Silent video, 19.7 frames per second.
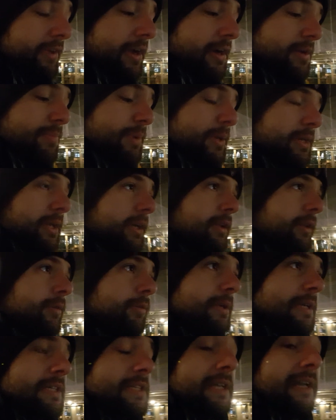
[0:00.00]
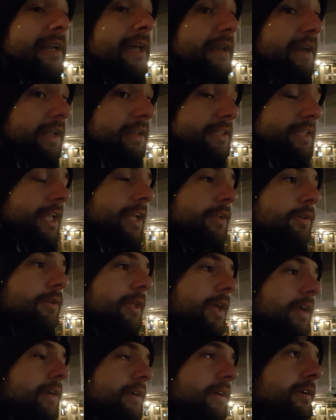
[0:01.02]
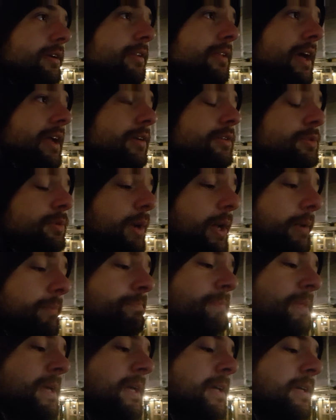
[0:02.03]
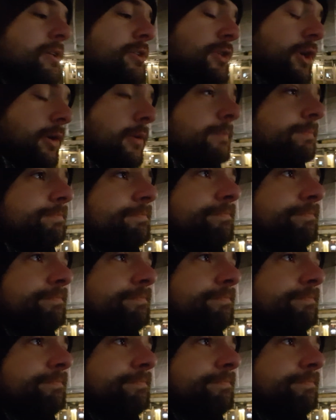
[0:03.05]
very particular reason. And I'll tell you that as well. So,